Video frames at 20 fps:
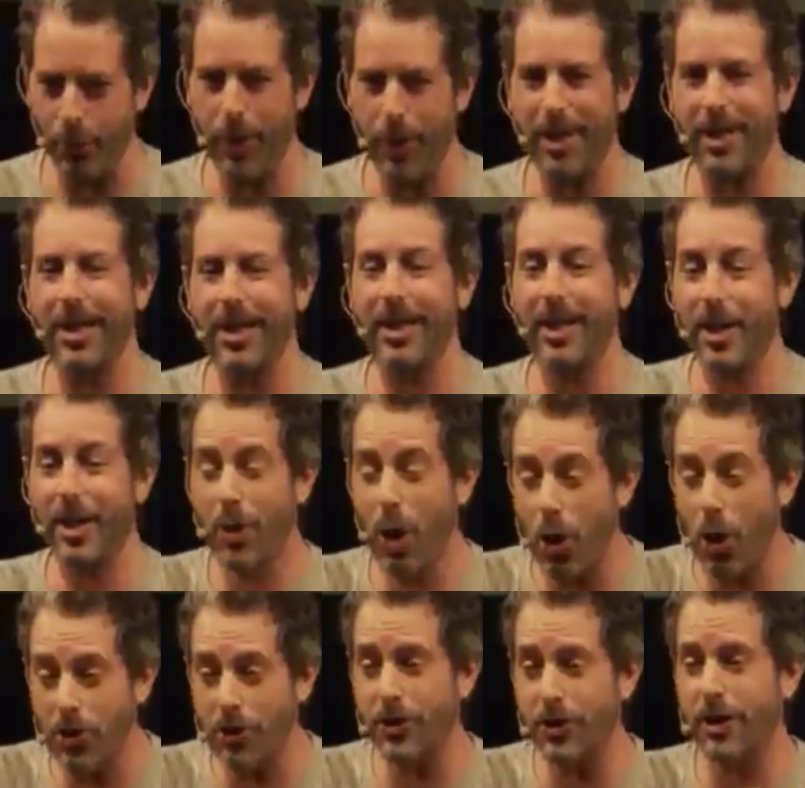we're going to
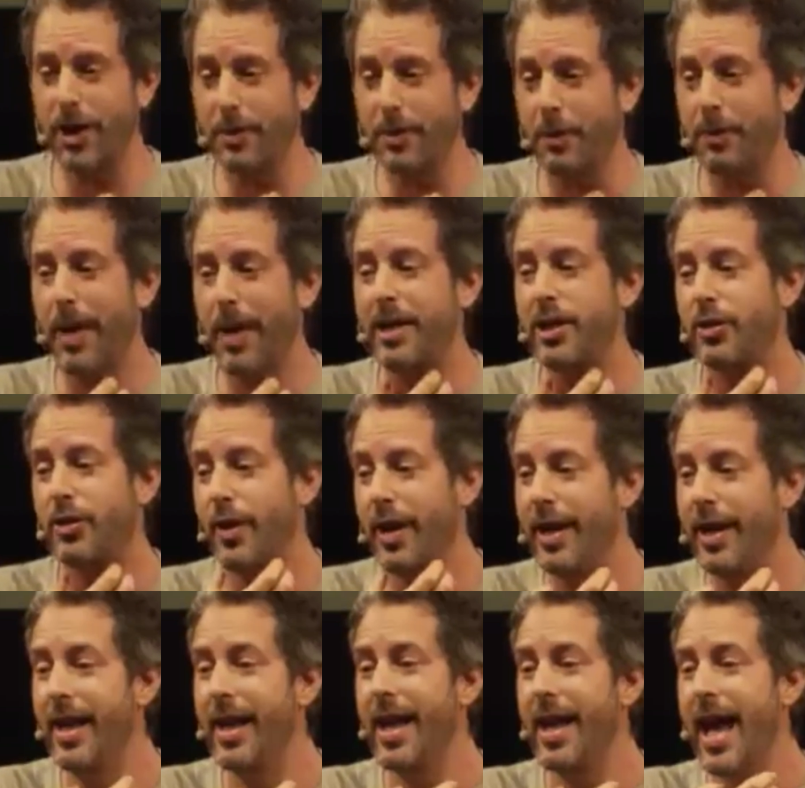constantly
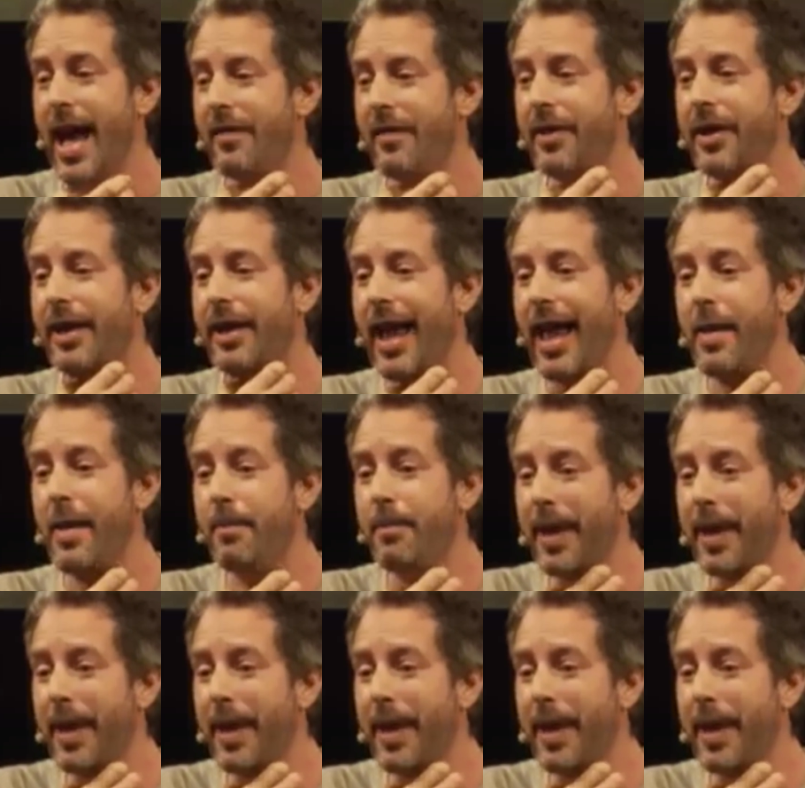perpetuate having a